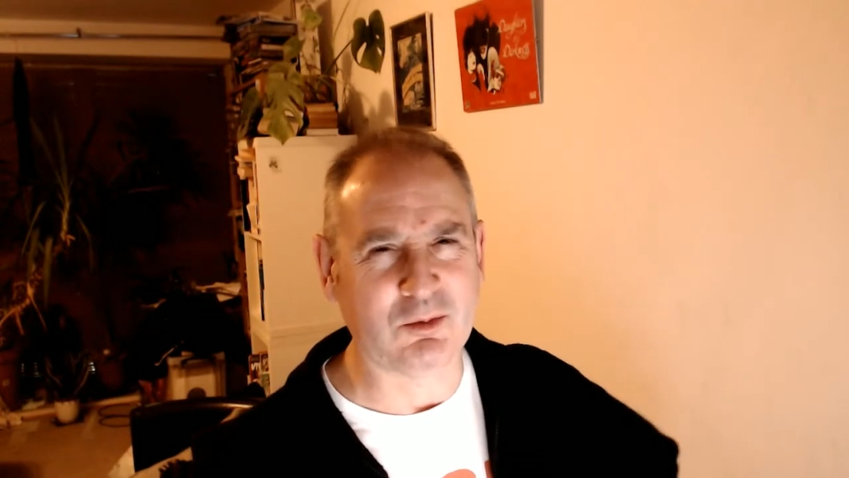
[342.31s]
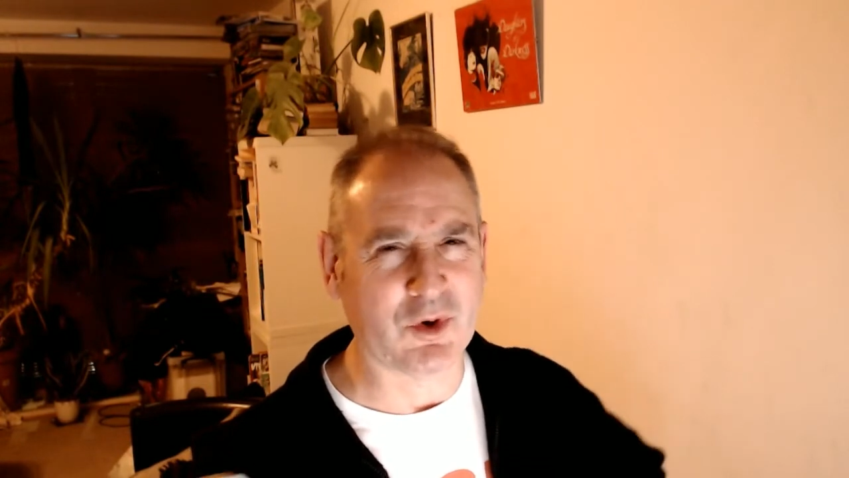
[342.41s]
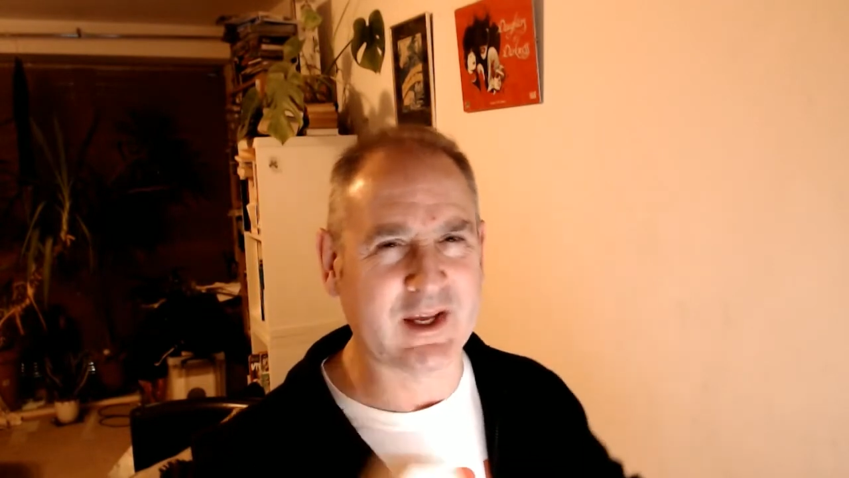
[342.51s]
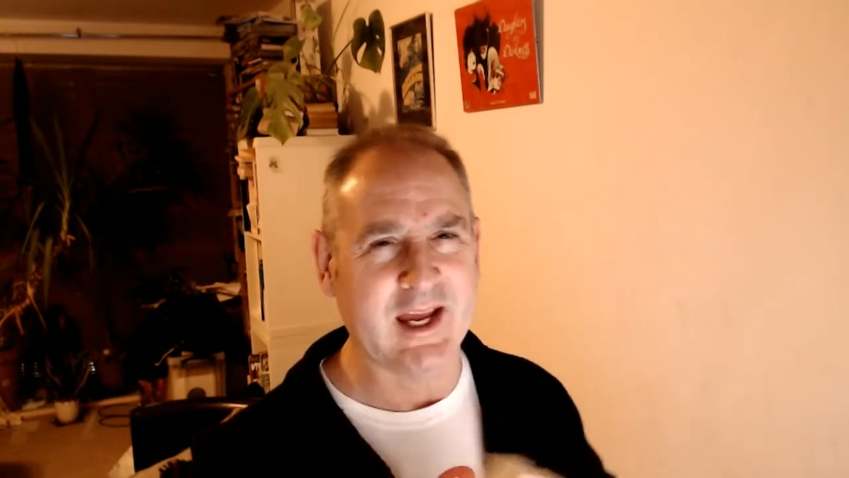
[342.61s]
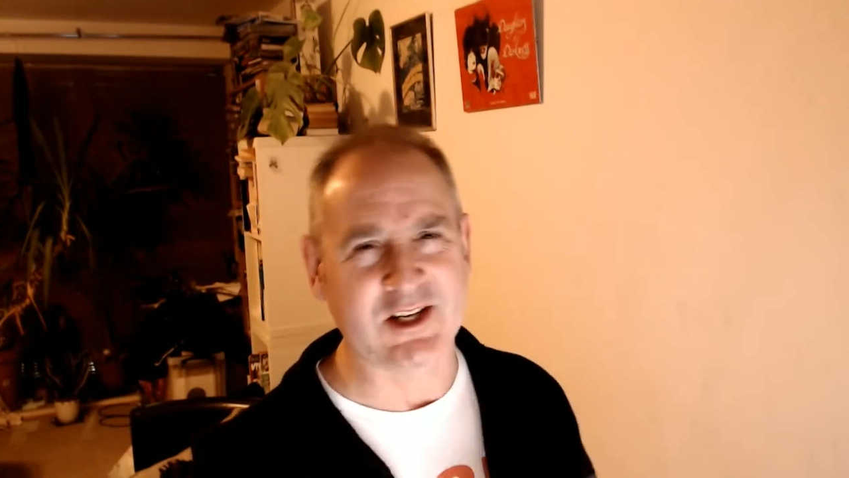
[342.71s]
want
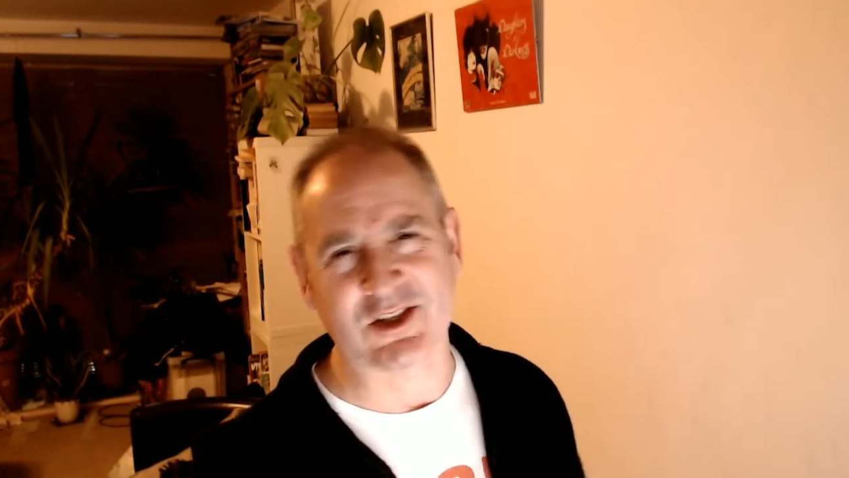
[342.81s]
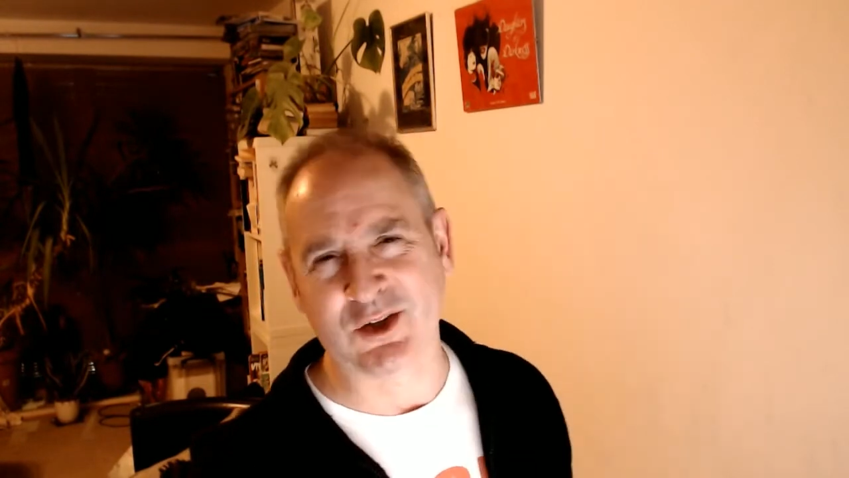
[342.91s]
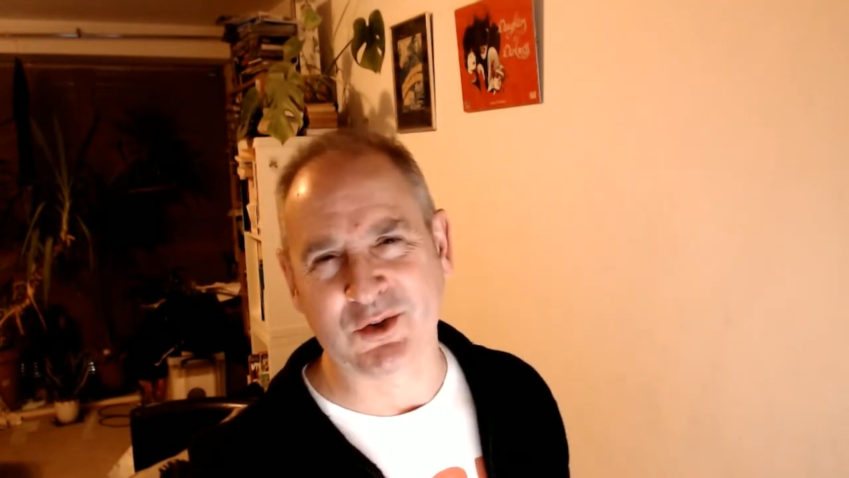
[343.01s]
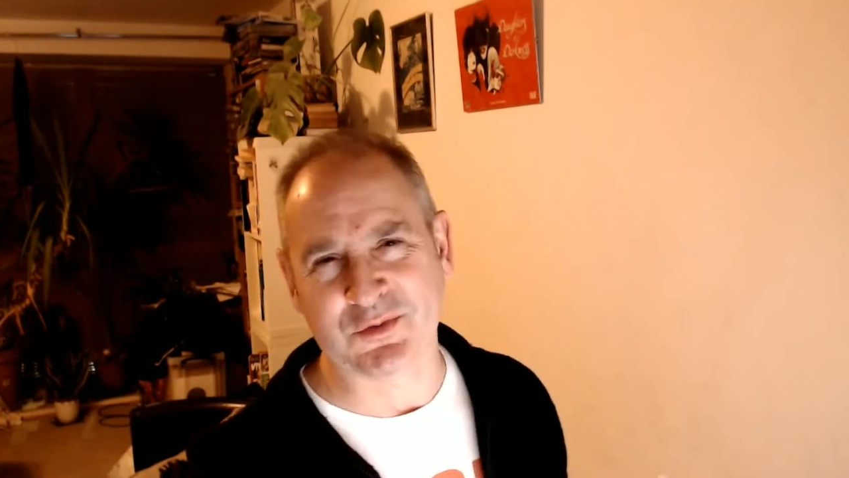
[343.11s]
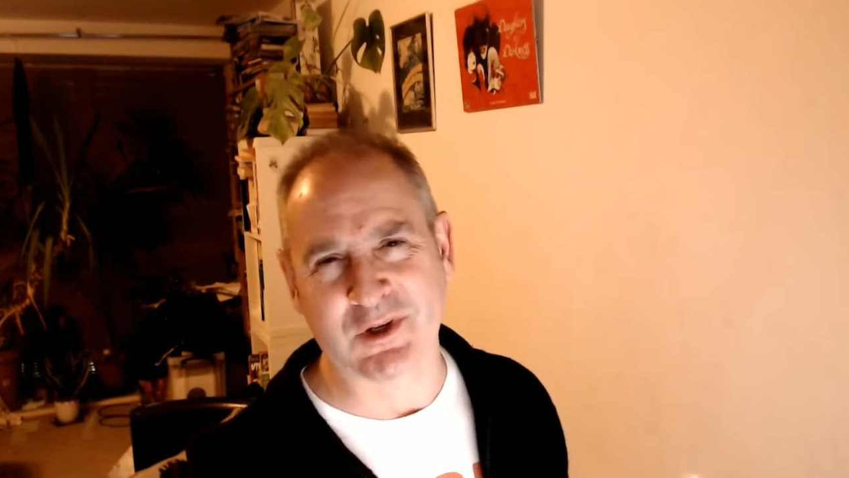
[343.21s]
to get
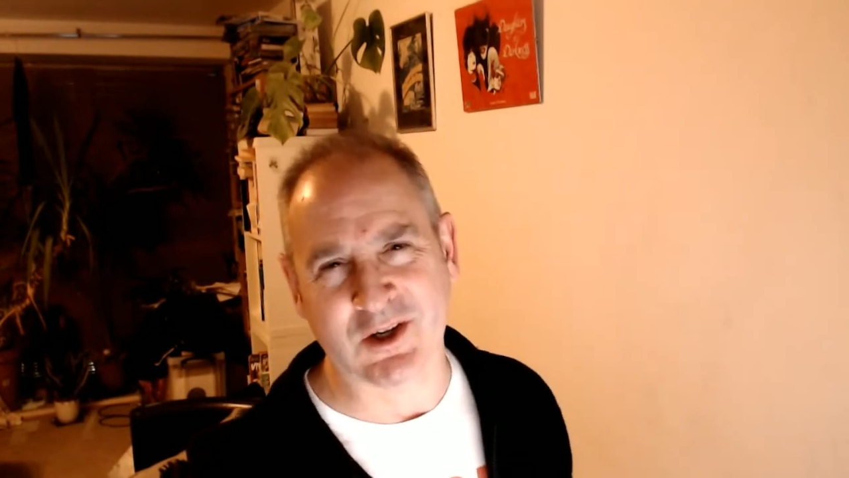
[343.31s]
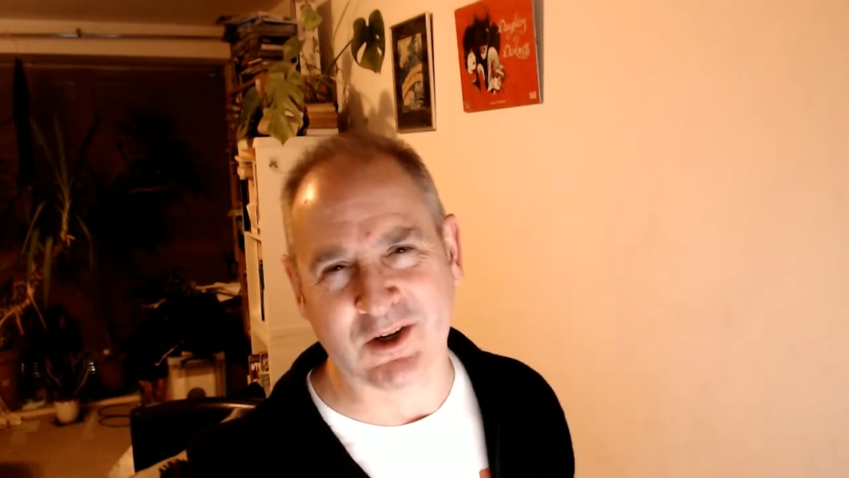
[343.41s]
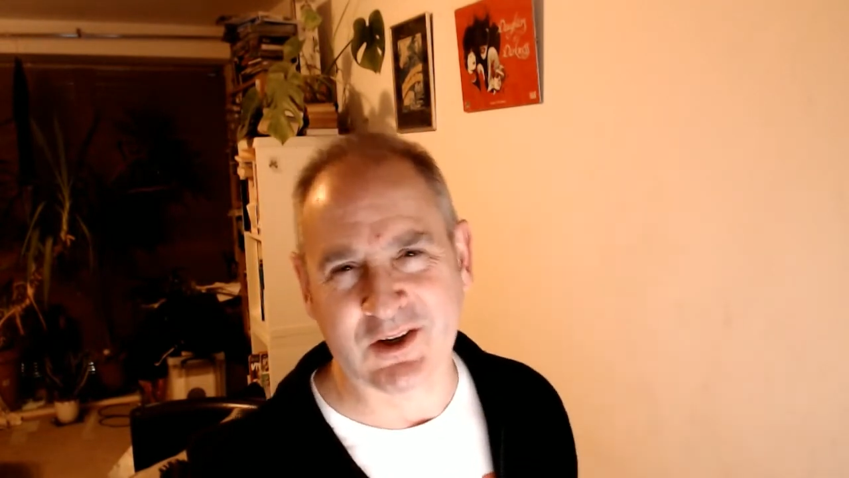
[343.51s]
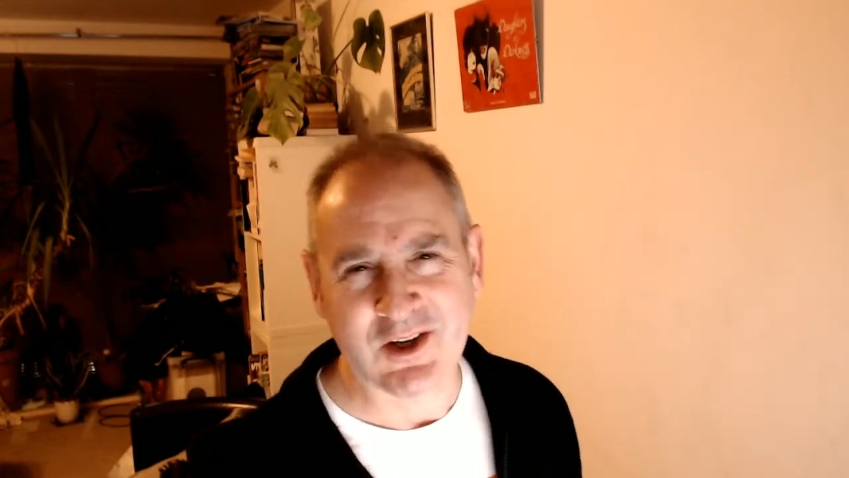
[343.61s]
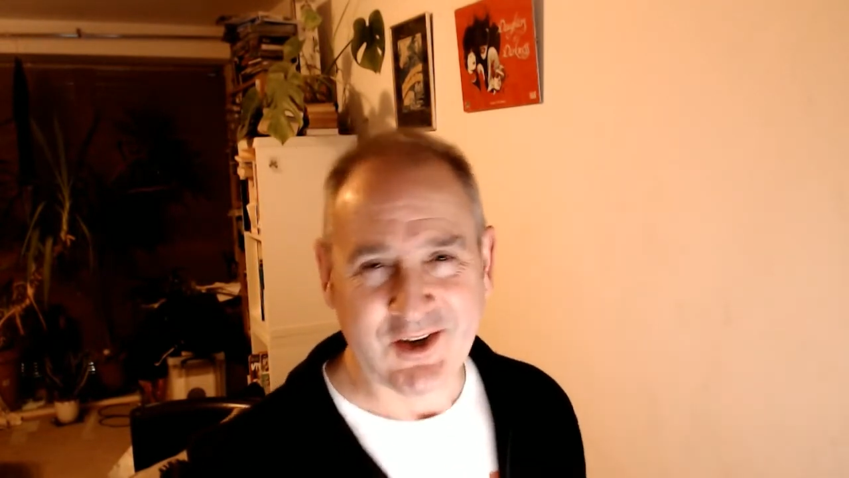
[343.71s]
too far